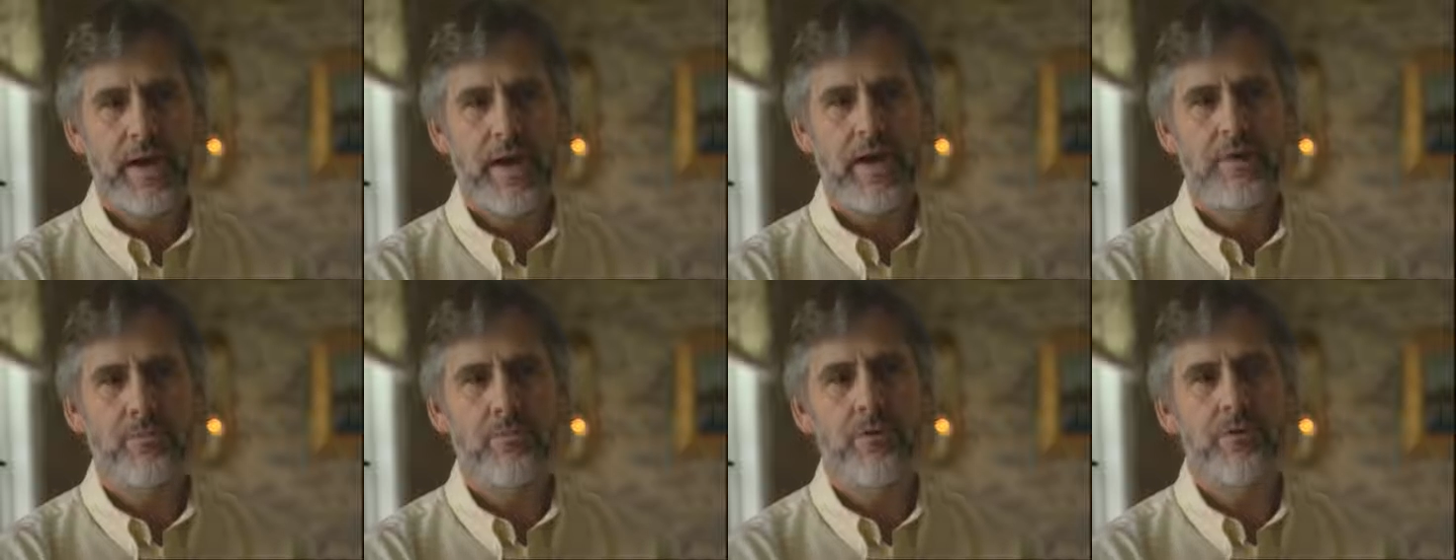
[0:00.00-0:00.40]

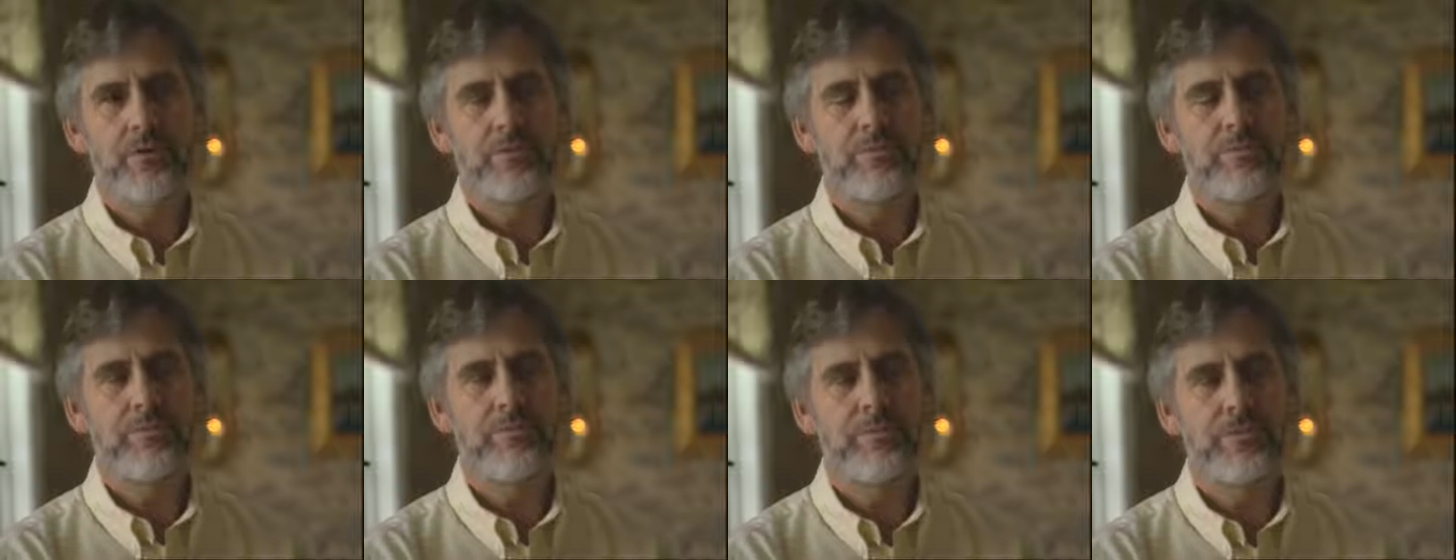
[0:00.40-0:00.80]
And
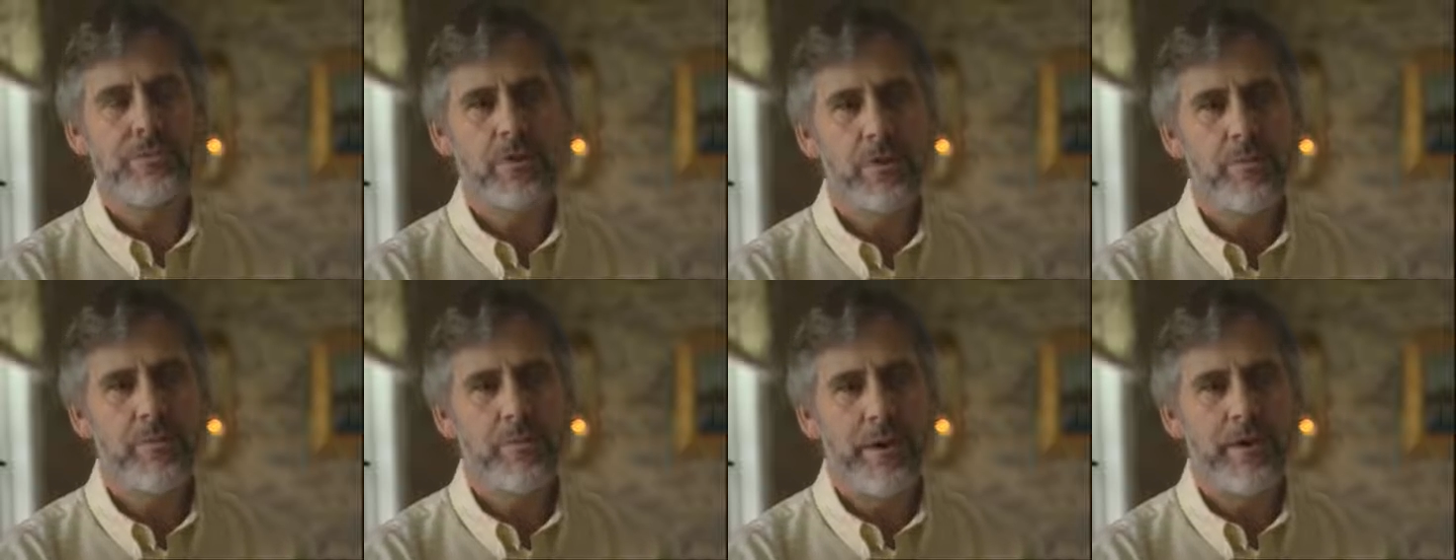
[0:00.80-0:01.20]
what's
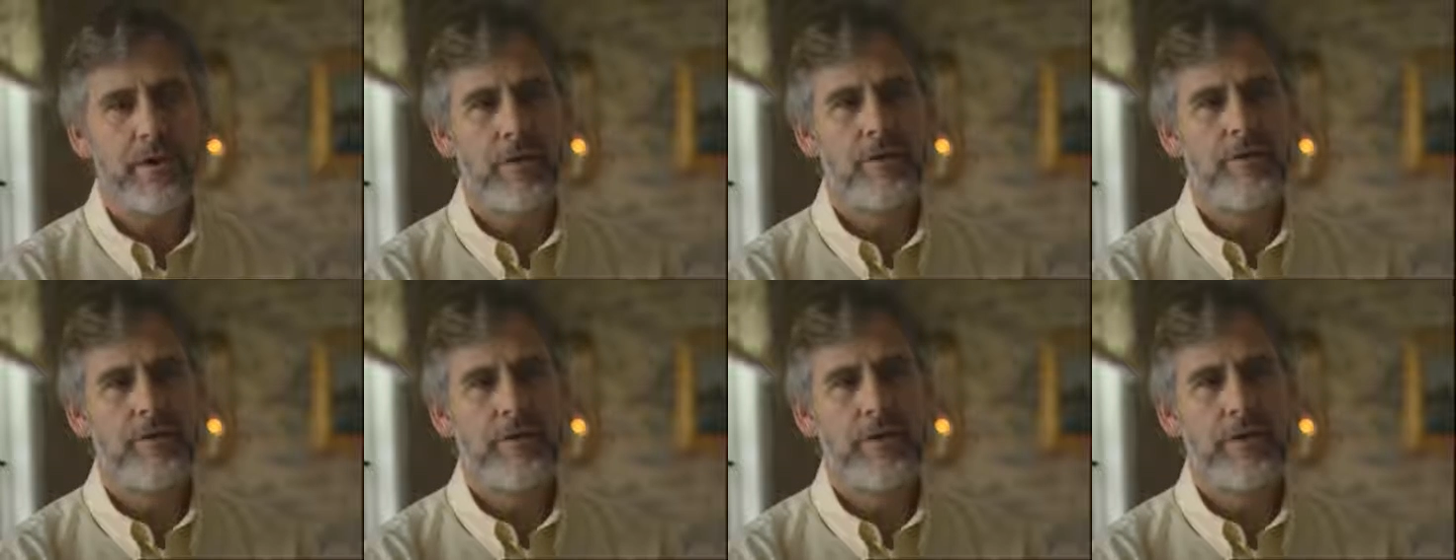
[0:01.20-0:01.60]
so
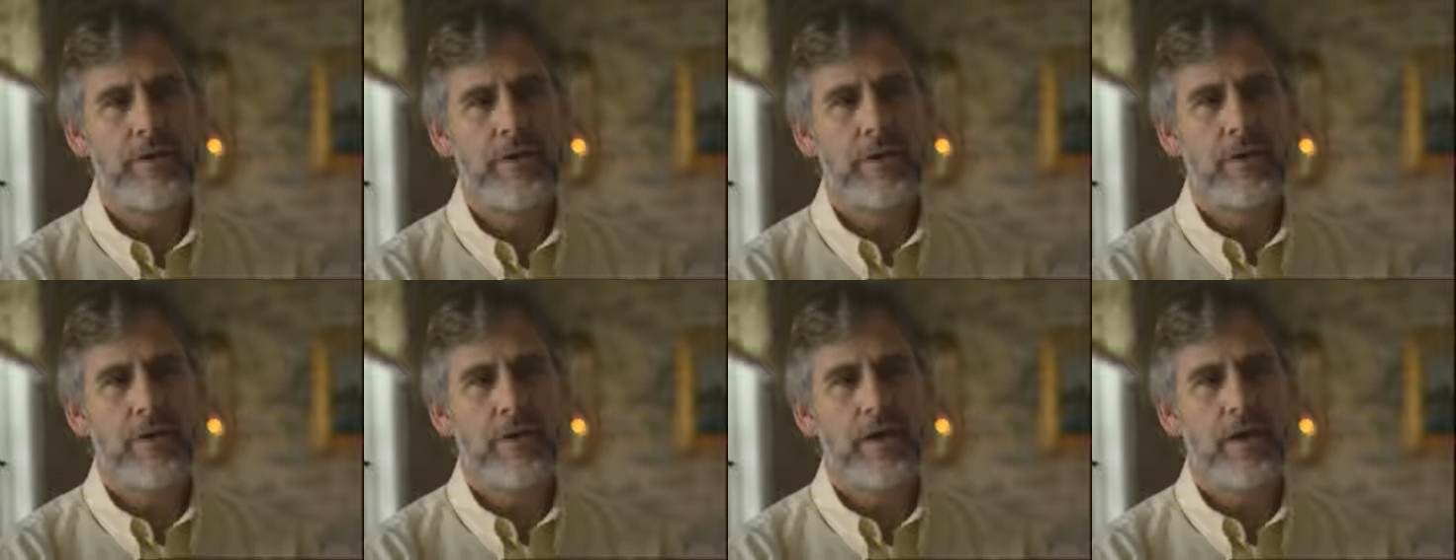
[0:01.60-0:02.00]
powerful
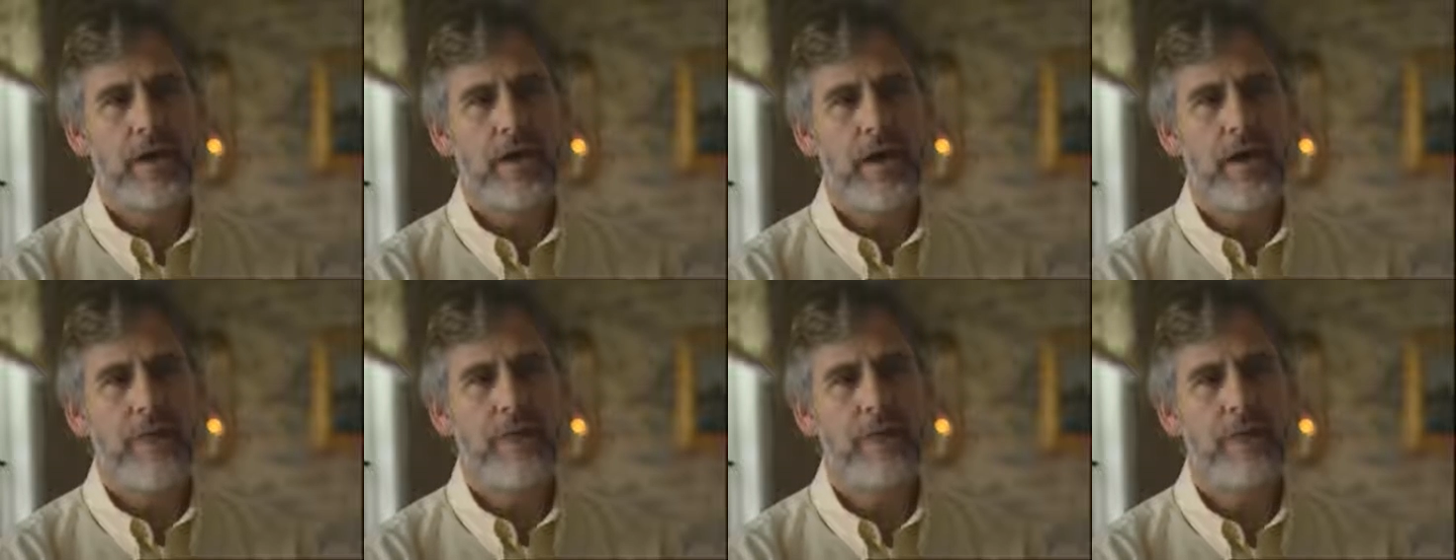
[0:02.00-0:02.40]

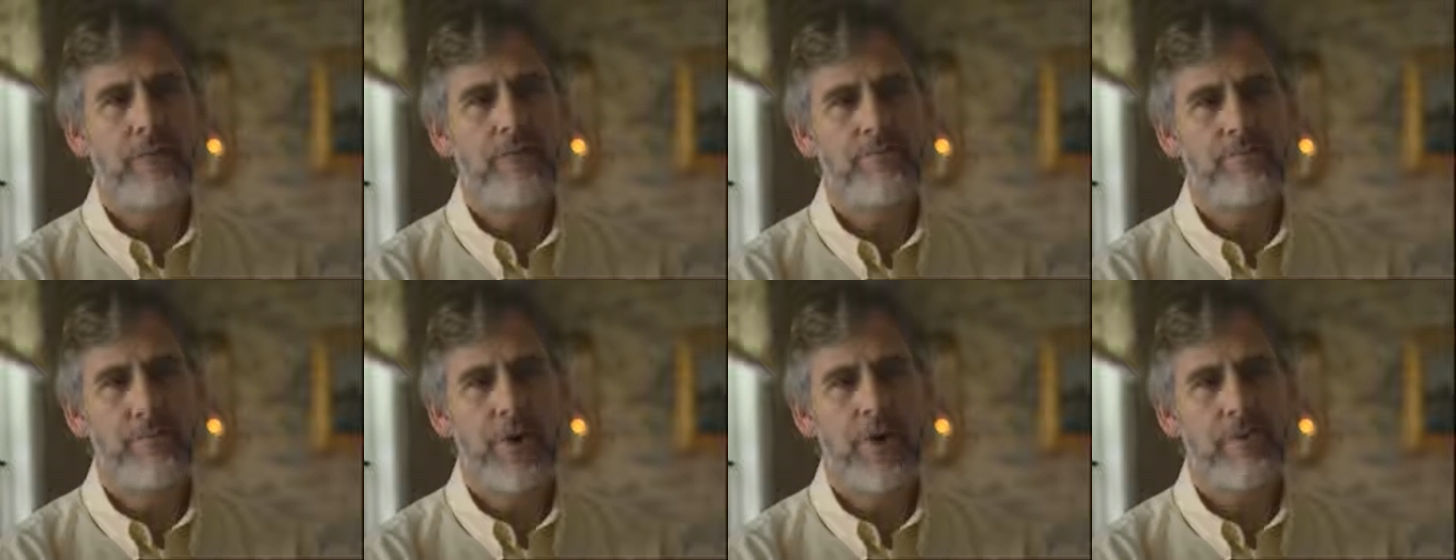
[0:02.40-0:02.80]
are
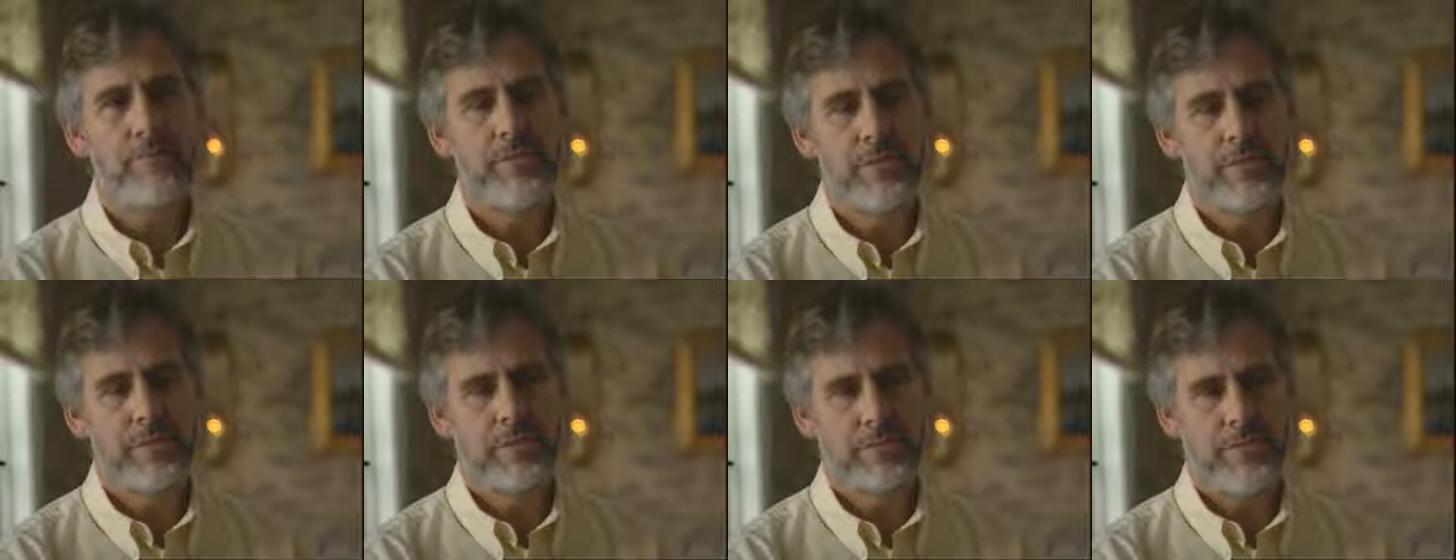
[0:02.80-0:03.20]
those
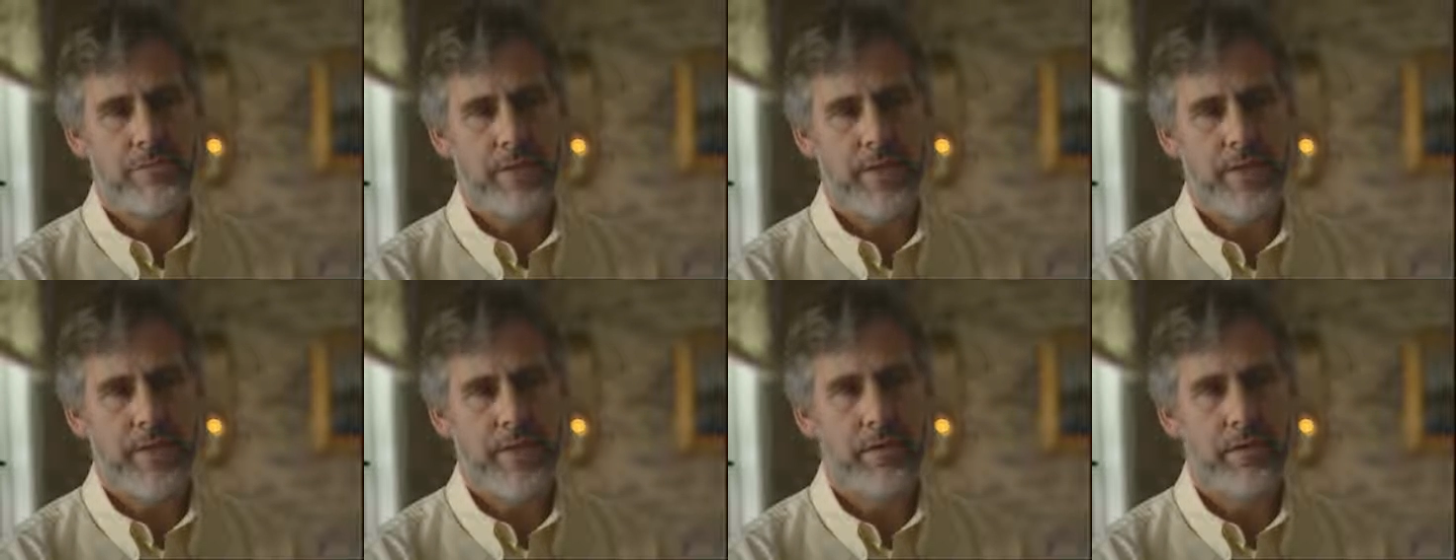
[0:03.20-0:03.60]
moments
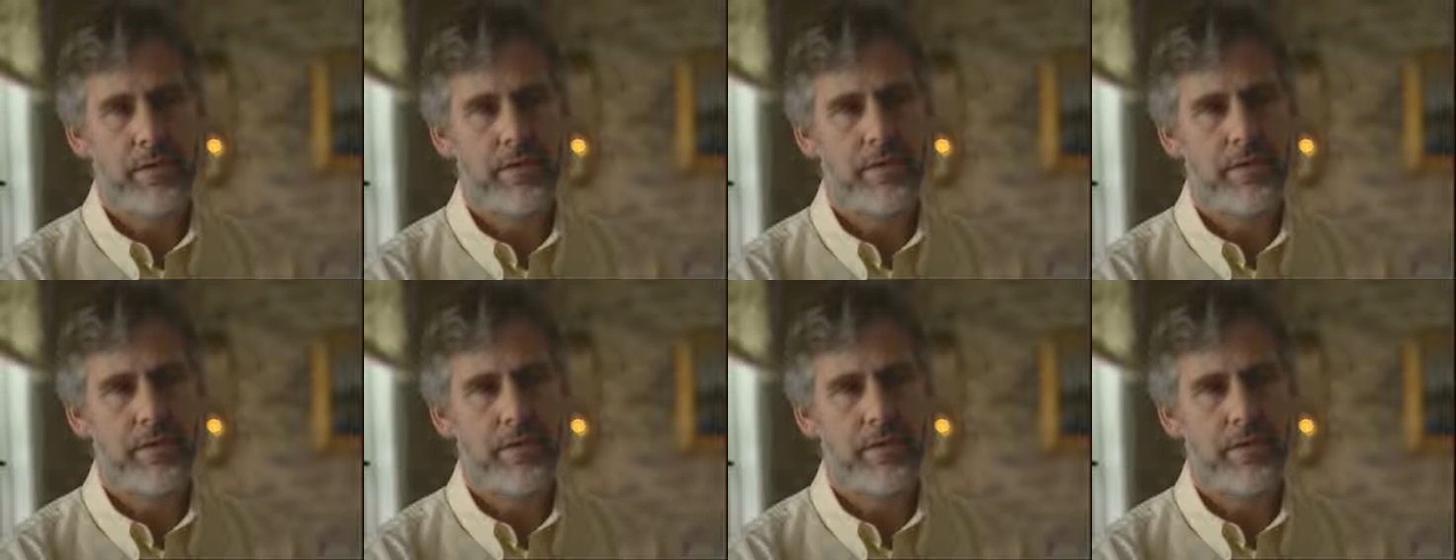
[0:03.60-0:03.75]
when